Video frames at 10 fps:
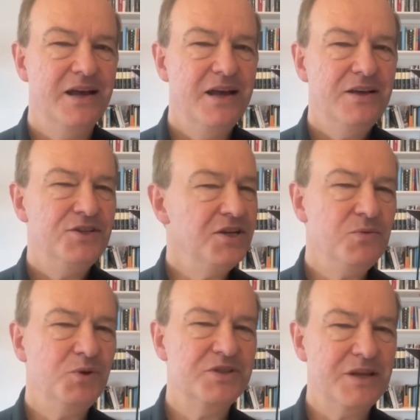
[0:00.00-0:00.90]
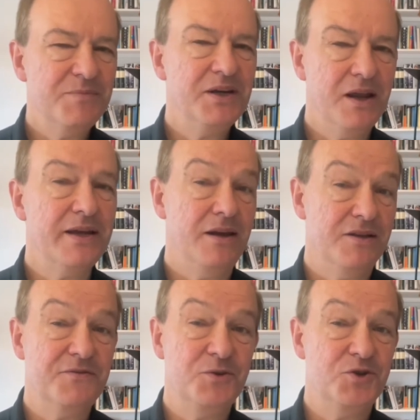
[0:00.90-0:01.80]
Did he want something like
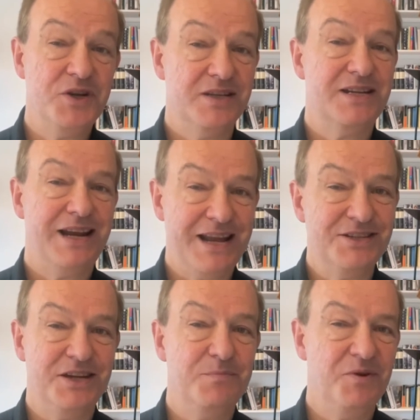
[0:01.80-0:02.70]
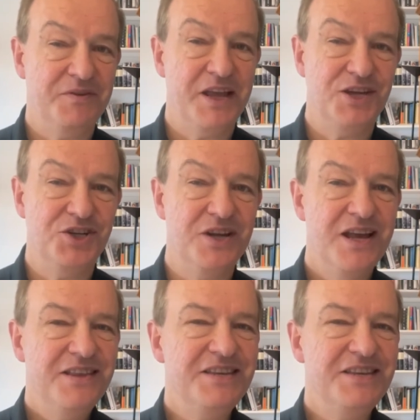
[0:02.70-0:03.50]
Lars von Trier's classic provocation,